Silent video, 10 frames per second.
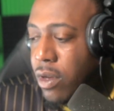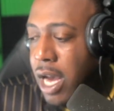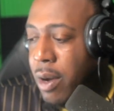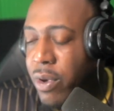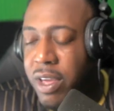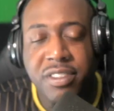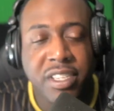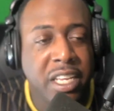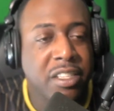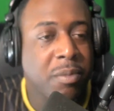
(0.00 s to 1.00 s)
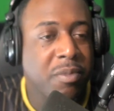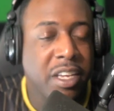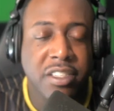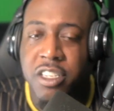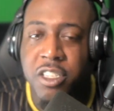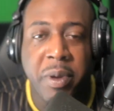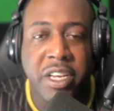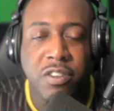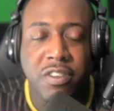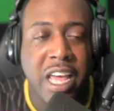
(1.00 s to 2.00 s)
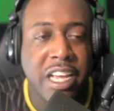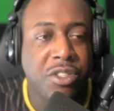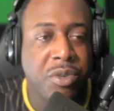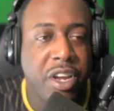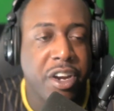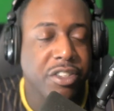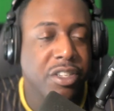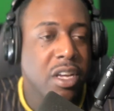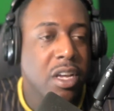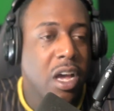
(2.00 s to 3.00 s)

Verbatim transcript: uh, we've seen some things in the space over the last two years.